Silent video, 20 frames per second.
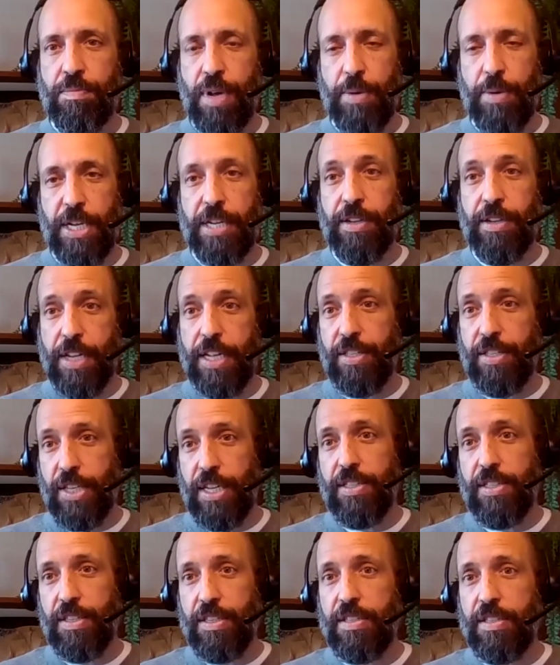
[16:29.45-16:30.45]
I mean,
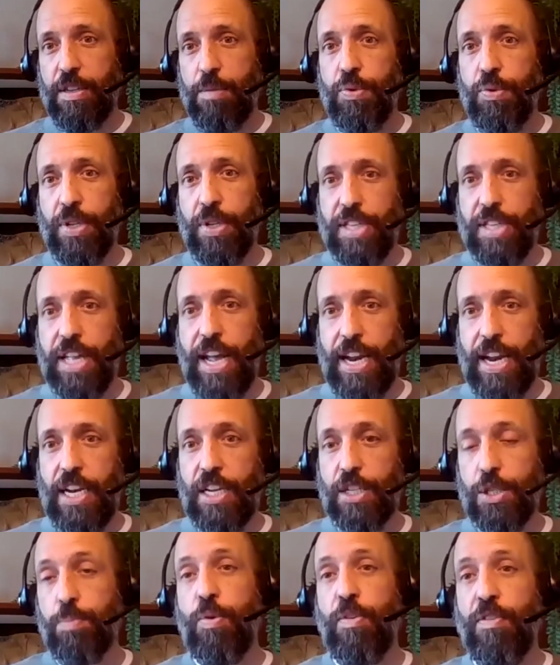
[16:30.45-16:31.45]
it's as simple as that, and
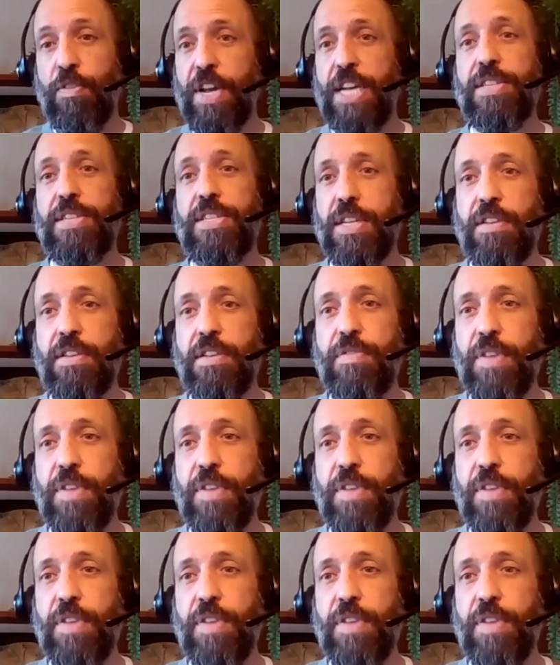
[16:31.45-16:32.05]
it's pervasive.